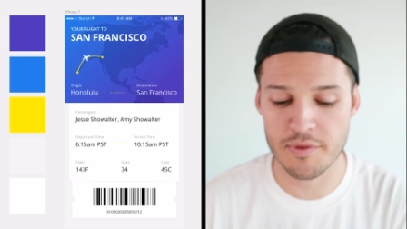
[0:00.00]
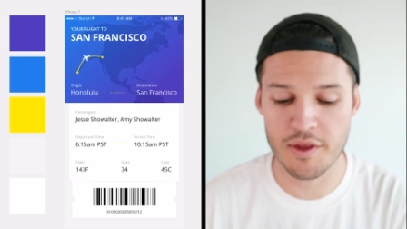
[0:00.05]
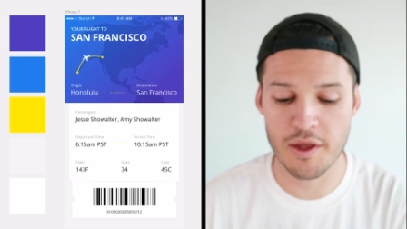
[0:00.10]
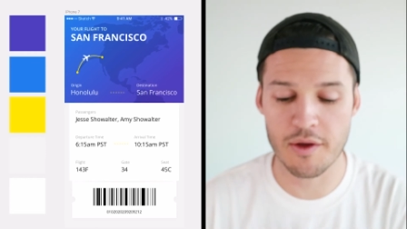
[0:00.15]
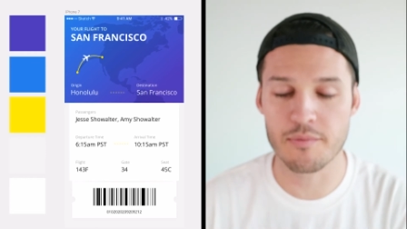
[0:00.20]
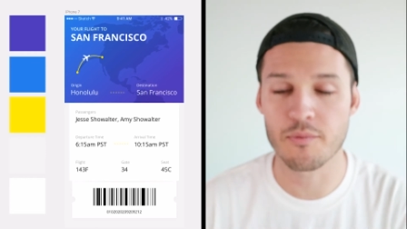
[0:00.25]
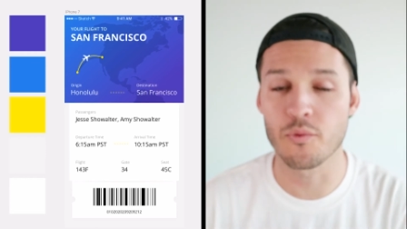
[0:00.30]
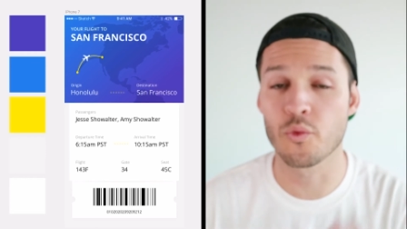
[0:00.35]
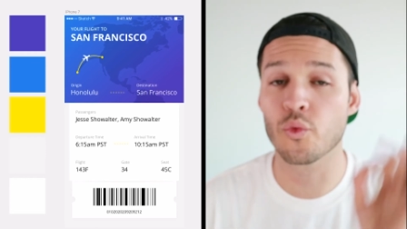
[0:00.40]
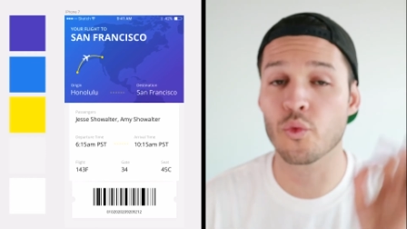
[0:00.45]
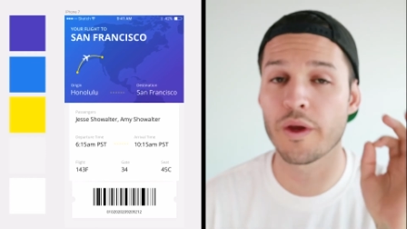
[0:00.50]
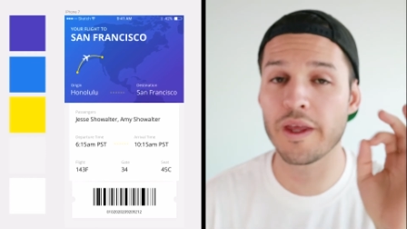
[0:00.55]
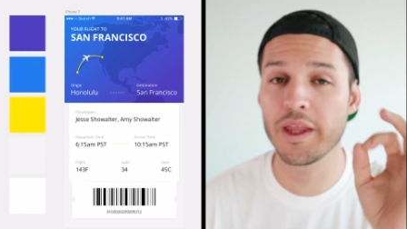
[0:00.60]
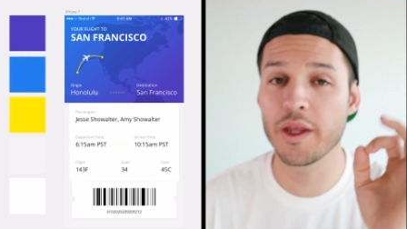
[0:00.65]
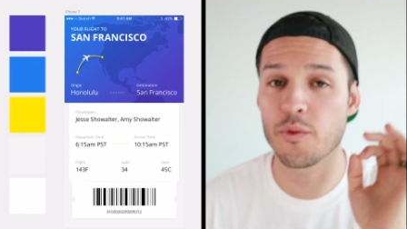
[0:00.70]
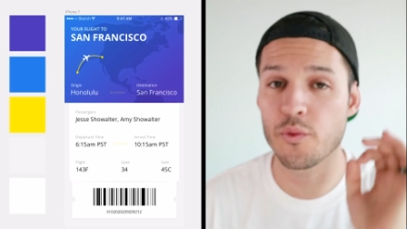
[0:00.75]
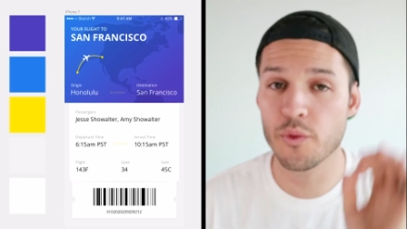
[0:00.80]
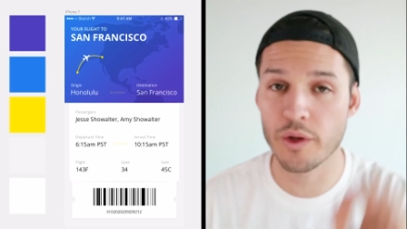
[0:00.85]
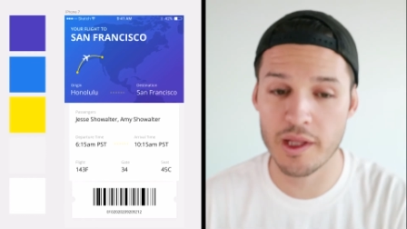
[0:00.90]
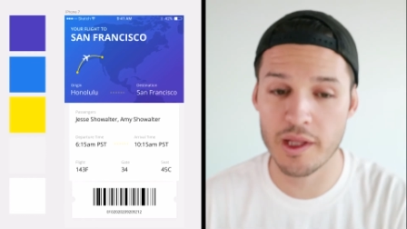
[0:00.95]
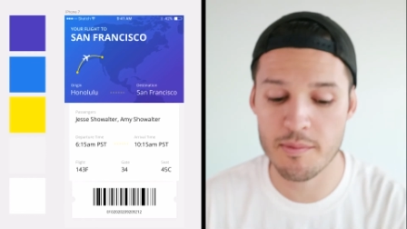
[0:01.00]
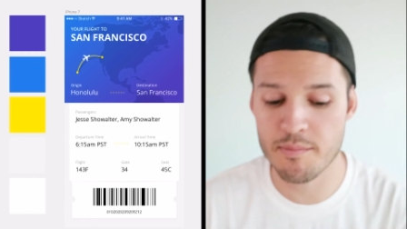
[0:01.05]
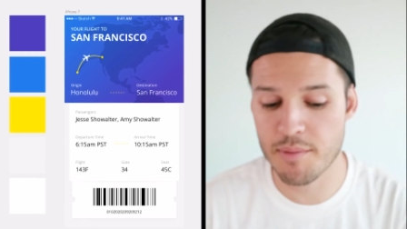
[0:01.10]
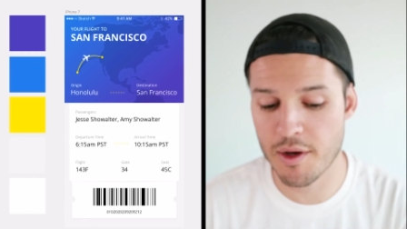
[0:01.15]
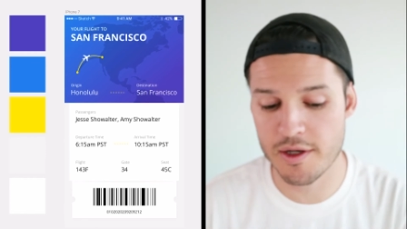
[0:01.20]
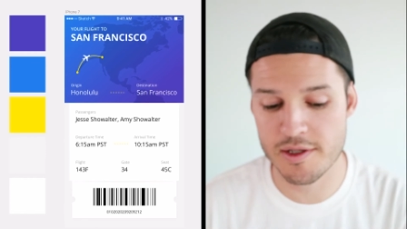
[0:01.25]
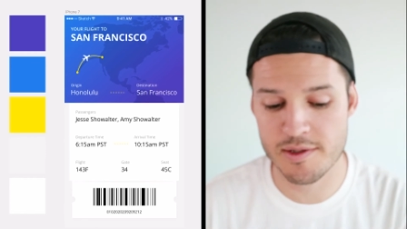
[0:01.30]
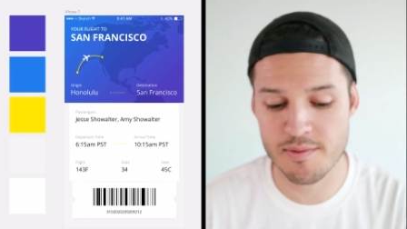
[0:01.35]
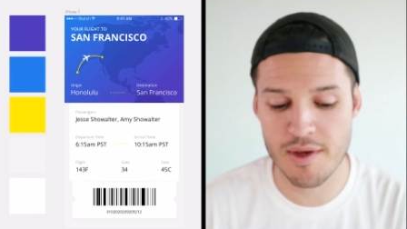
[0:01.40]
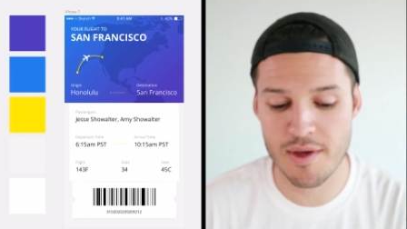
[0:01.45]
that really, really
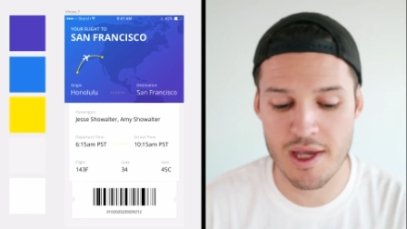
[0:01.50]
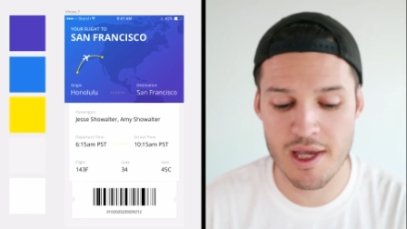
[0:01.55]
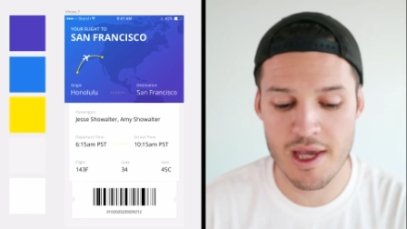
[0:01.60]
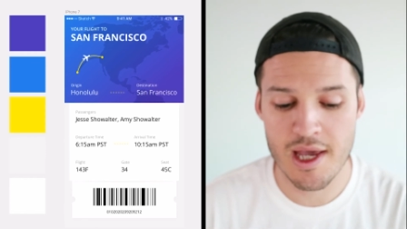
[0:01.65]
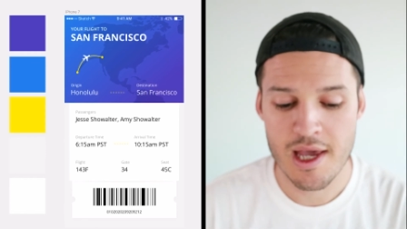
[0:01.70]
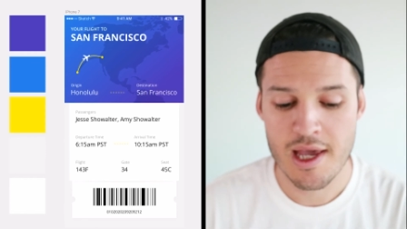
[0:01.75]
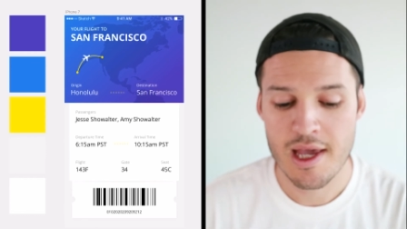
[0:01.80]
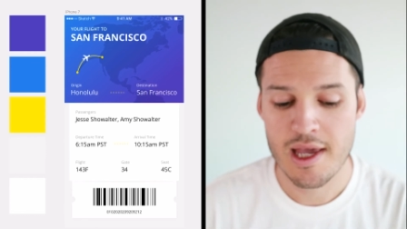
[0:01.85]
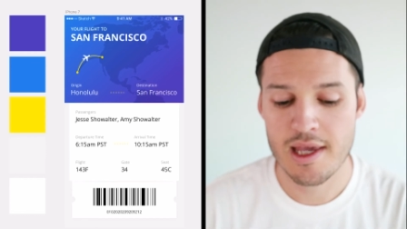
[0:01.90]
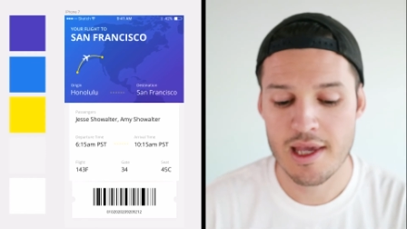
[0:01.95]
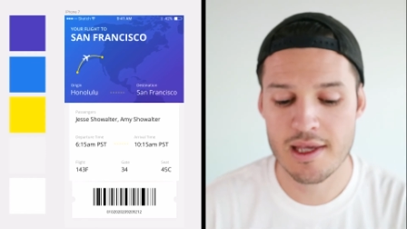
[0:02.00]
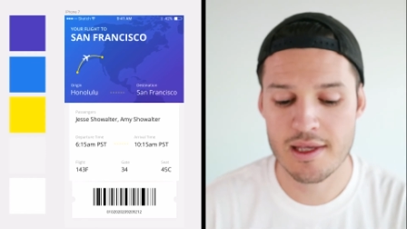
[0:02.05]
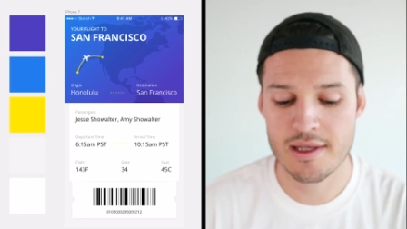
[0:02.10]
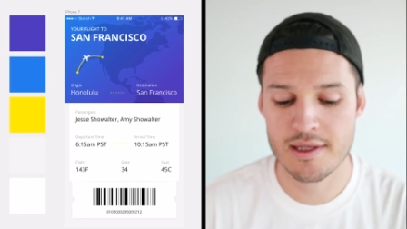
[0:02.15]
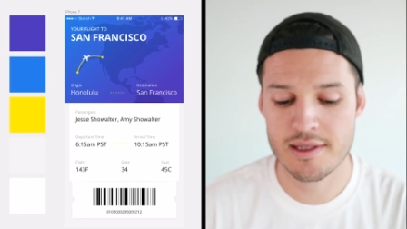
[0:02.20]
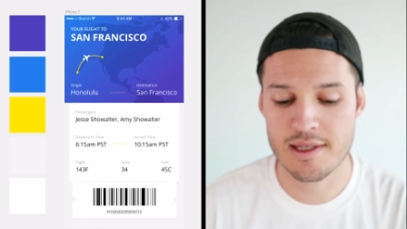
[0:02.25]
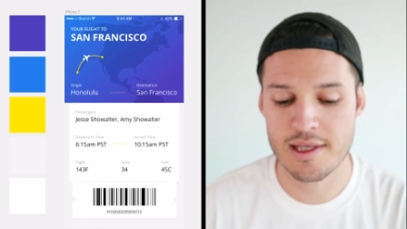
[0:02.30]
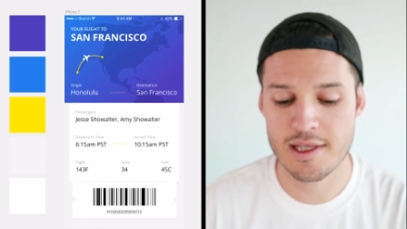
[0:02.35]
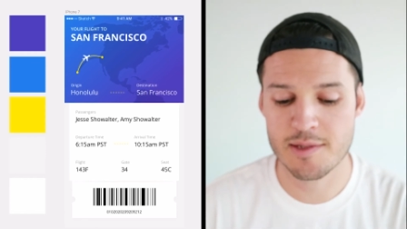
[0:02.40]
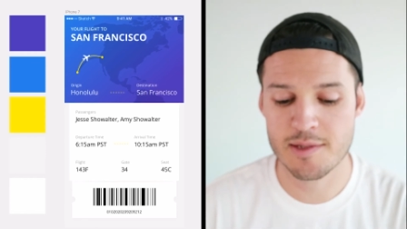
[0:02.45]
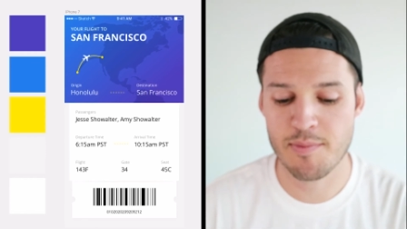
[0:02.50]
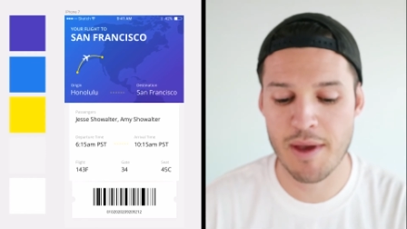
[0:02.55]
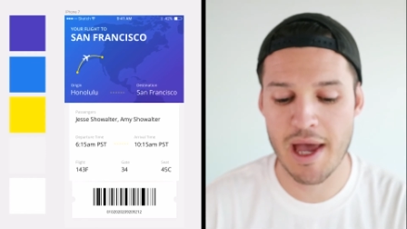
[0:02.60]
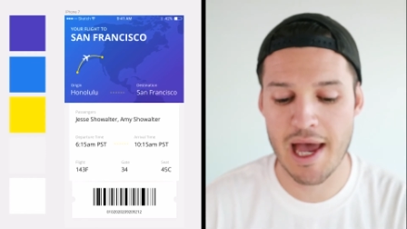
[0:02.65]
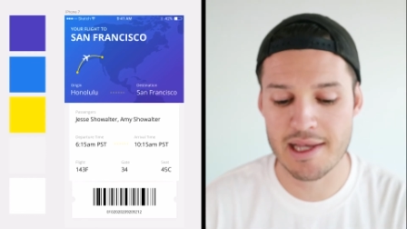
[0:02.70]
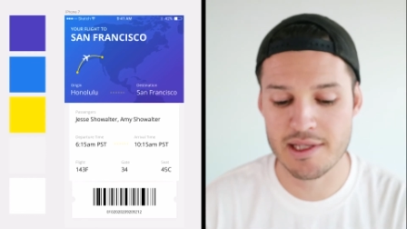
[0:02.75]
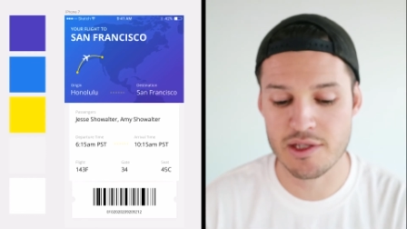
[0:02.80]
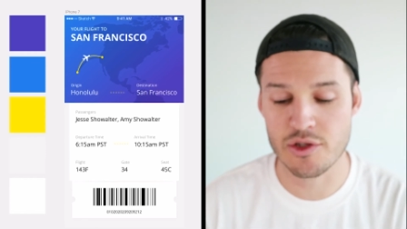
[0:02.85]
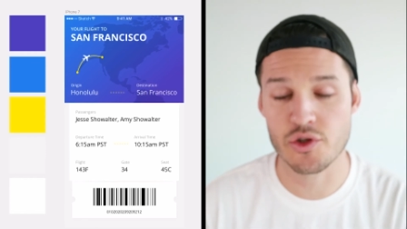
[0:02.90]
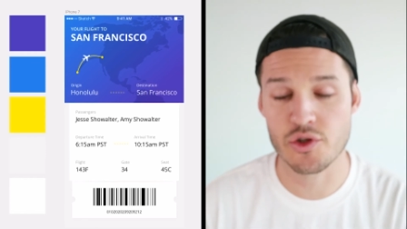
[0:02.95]
bugs me is this
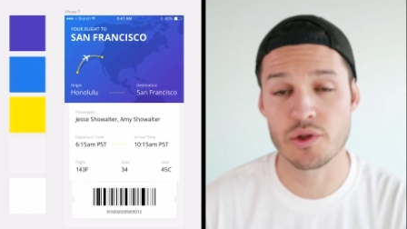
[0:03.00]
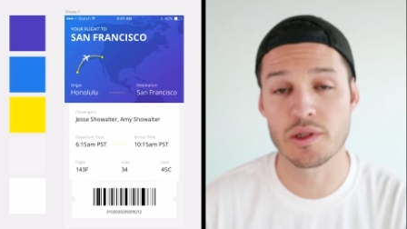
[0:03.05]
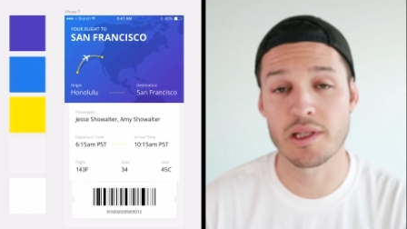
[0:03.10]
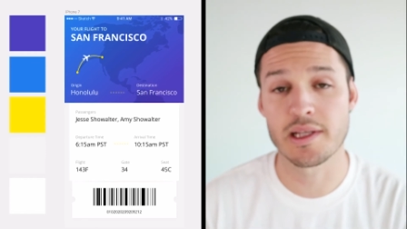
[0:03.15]
passenger